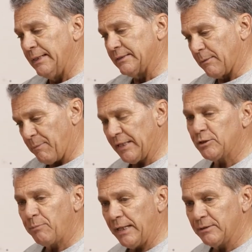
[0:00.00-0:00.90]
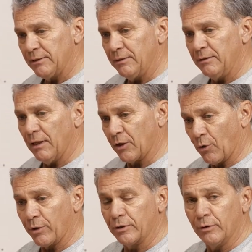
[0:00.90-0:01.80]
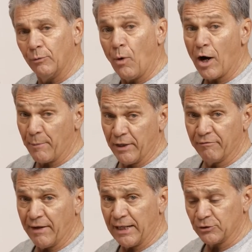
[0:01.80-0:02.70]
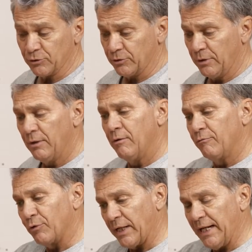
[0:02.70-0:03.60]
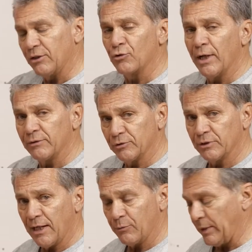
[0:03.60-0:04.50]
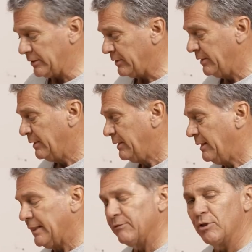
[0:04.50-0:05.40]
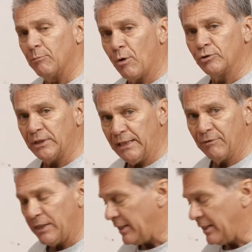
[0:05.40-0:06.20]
is the best spacing according to wire manufacturers for the heat to transfer sideways. Gives you the most even